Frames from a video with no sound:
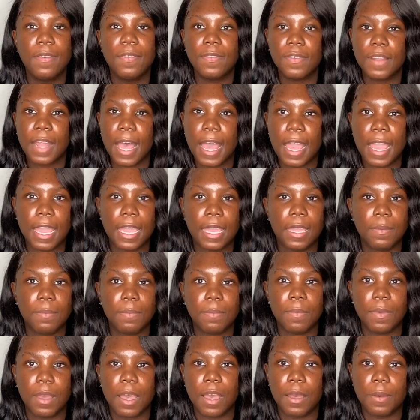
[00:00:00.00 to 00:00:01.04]
flight
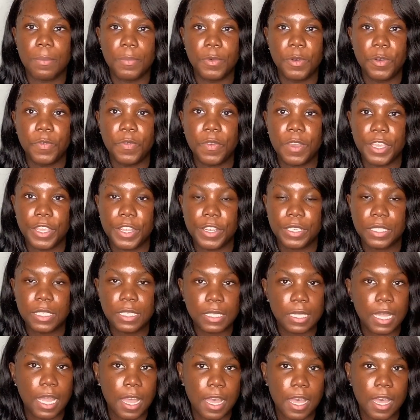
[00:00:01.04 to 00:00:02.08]
um, moving your
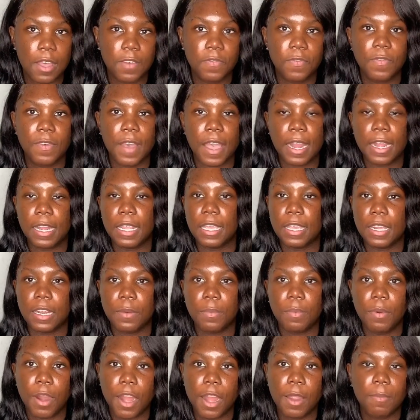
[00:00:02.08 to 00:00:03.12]
stuff finding an
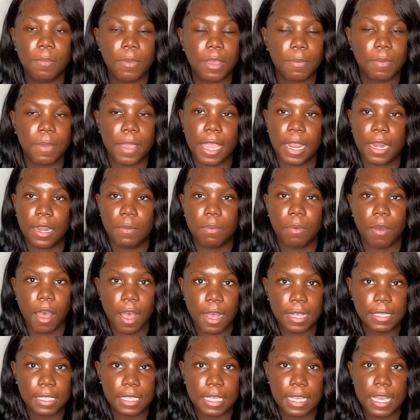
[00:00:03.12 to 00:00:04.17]
apartment paying
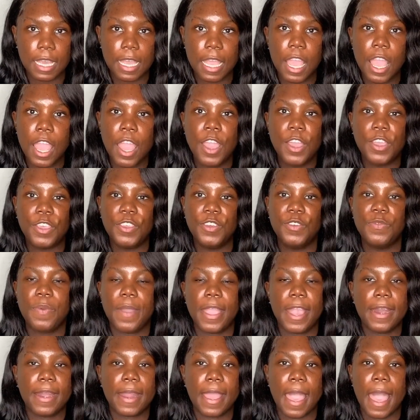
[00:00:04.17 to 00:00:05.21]
deposit you
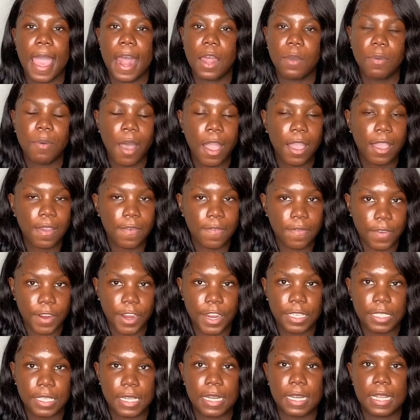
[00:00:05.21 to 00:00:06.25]
pay that out of pocket
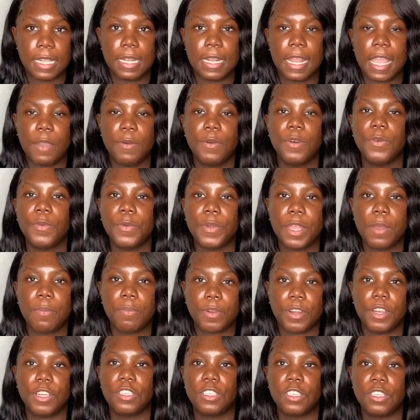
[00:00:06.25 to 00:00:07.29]
first and then they will
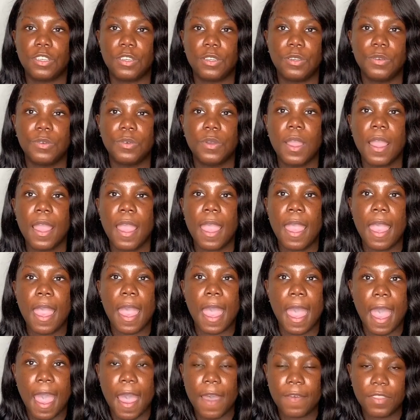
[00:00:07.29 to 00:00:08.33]
reimburse you
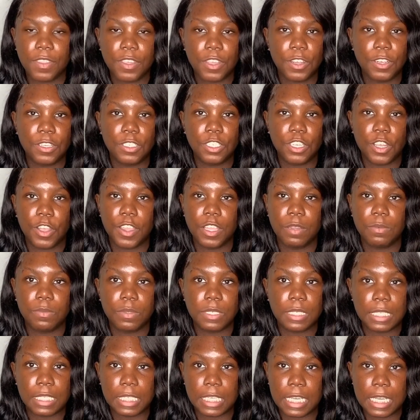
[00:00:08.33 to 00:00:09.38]
after you show them
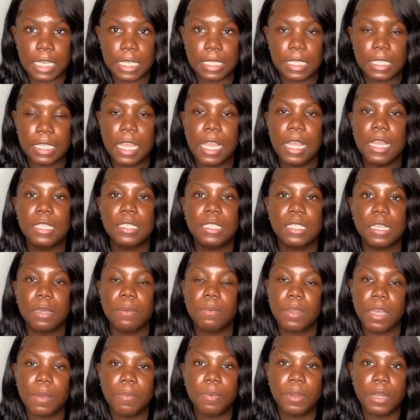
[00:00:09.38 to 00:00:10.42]
receipts
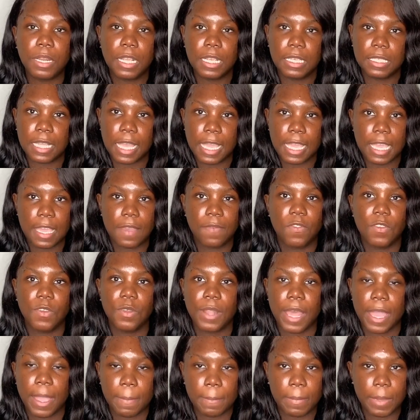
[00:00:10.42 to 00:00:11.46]
some companies they give you
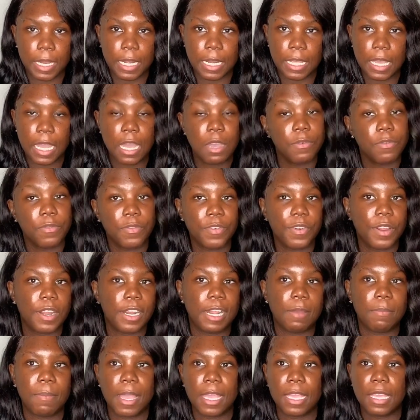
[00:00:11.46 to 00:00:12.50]
like money up
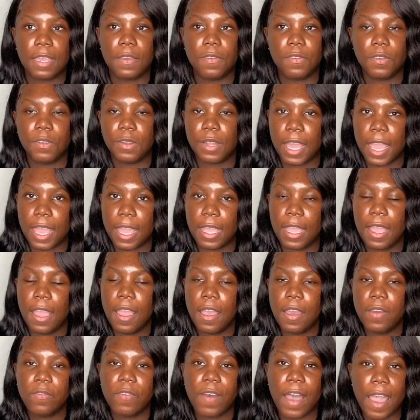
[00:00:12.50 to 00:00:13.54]
front it might give you like
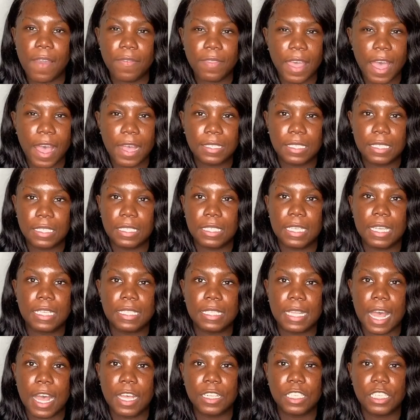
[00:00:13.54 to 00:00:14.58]
5000
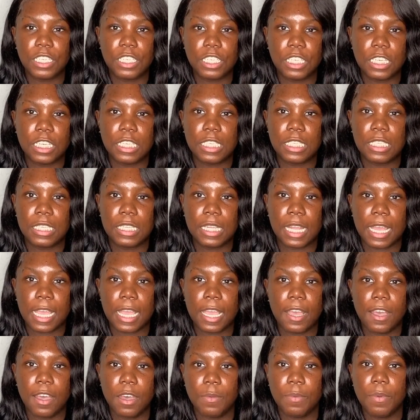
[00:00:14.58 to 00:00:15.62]
6000 just to like
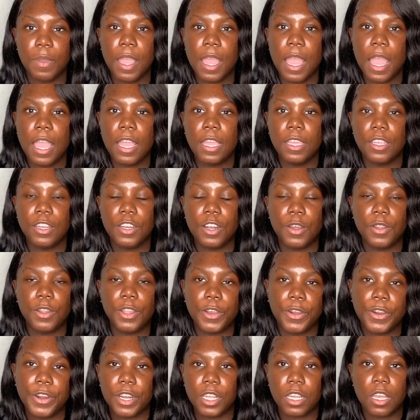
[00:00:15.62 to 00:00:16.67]
help you know
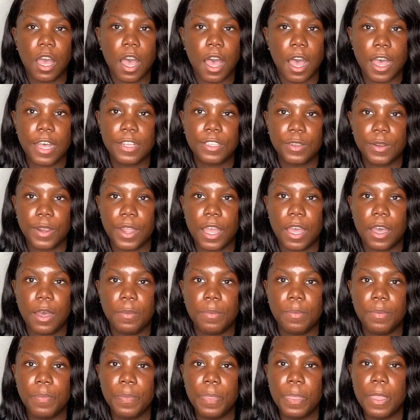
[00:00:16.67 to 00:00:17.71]
lower the cost or
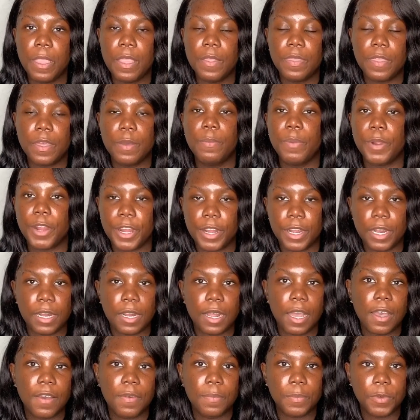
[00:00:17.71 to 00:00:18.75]
help the burden
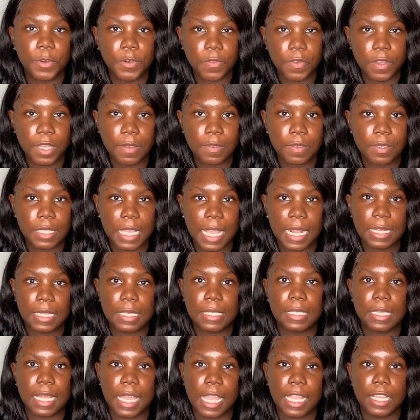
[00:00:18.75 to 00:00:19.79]
of moving state to
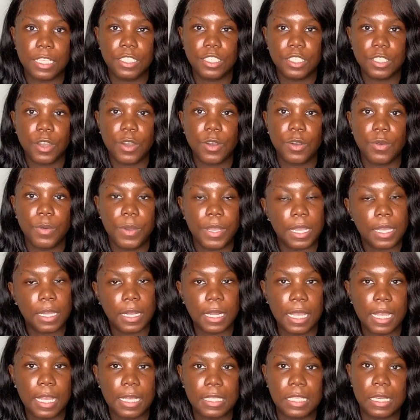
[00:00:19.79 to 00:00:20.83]
state so
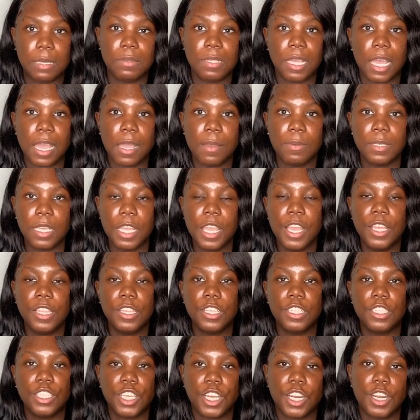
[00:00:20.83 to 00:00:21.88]
quickly because sometimes
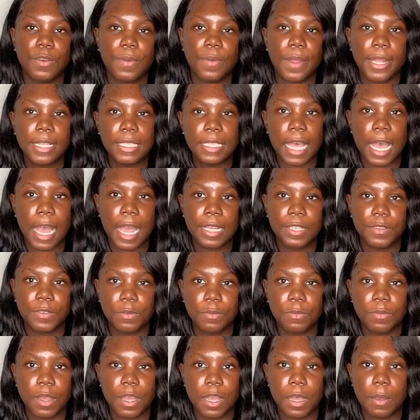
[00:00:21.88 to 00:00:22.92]
the turnaround times
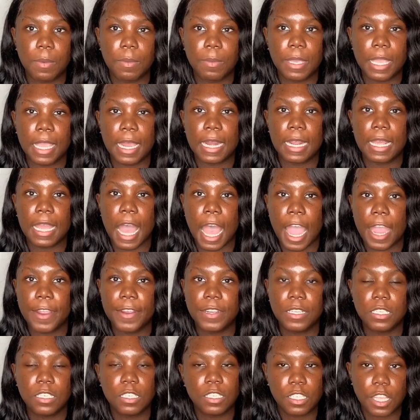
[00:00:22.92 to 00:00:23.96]
from um, getting
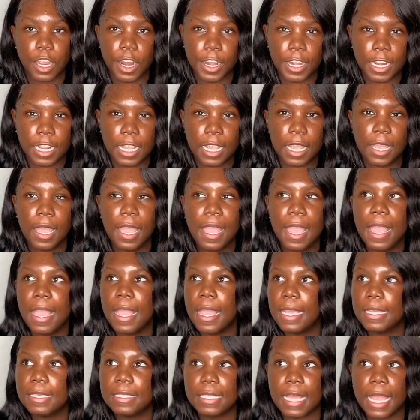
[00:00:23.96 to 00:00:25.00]
hired to starting
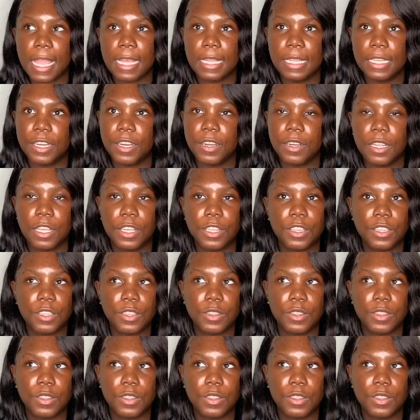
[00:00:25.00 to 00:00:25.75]
is like literally